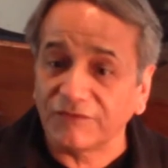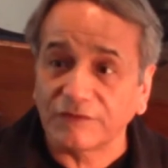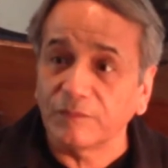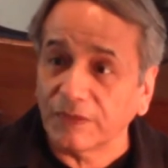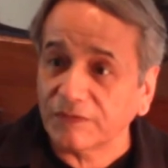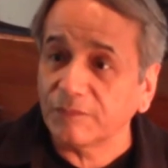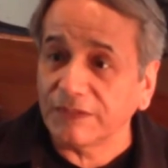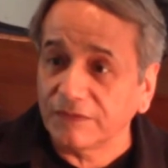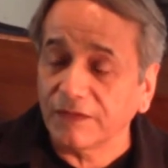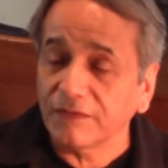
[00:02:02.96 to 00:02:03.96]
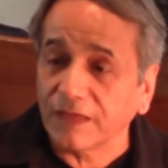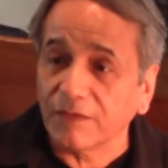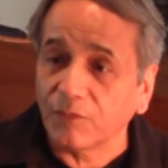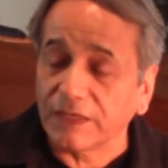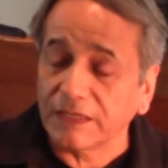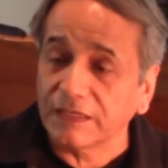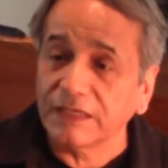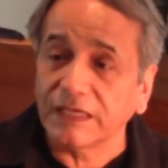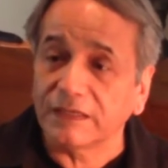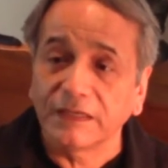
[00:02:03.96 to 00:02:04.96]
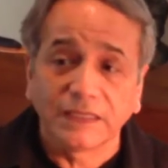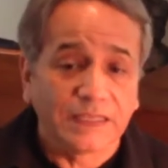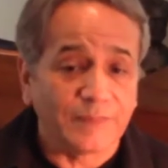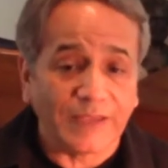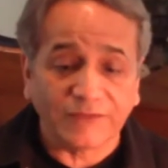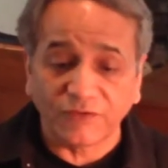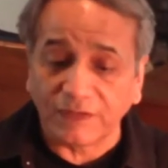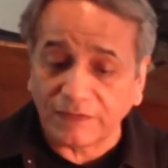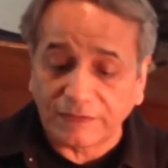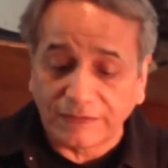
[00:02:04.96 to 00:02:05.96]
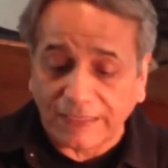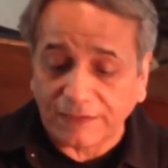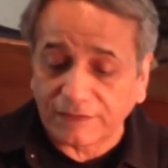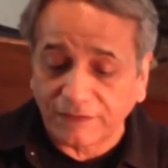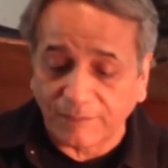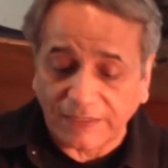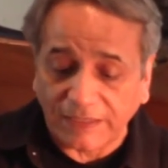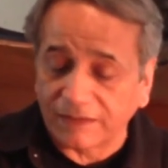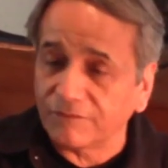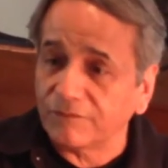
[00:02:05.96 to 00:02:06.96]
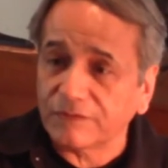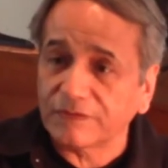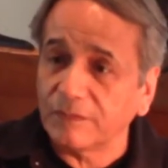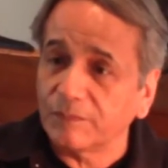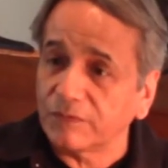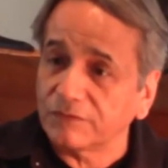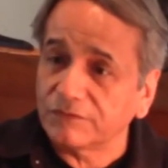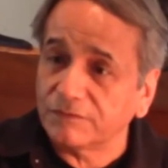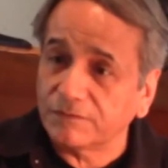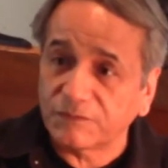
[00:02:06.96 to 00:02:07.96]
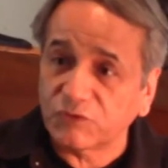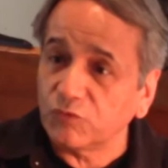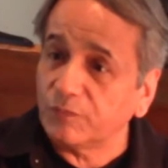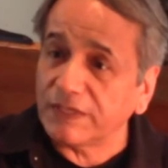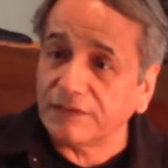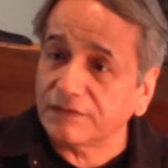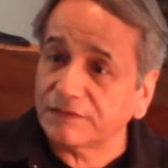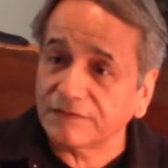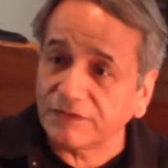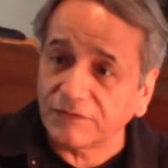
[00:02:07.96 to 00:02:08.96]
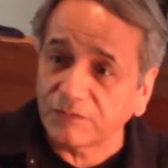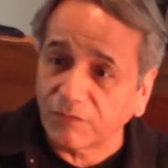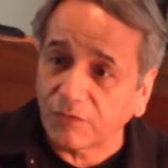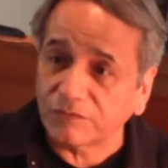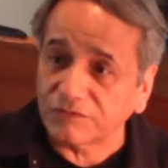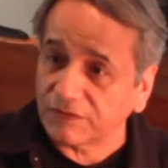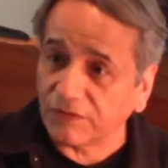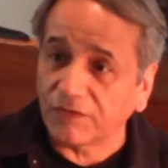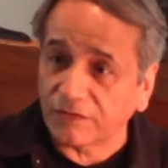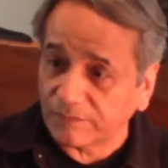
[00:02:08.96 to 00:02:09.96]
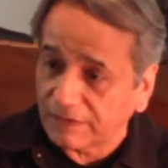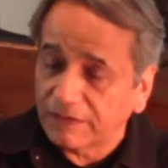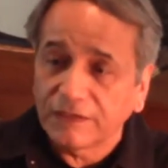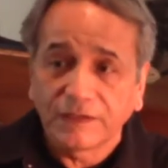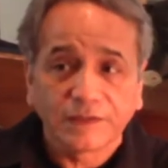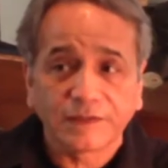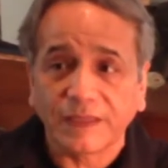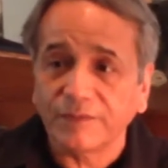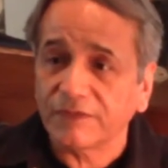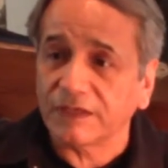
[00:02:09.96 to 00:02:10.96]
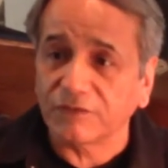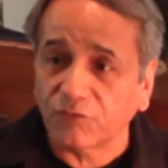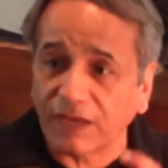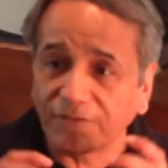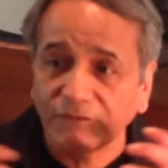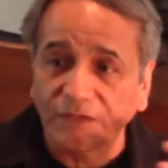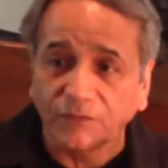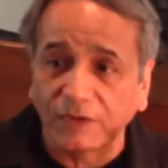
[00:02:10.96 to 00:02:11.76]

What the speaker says: just must be done that way. And again, imagining these legs coming out of simple two-piece steel molds with the arms. Same thing, drafting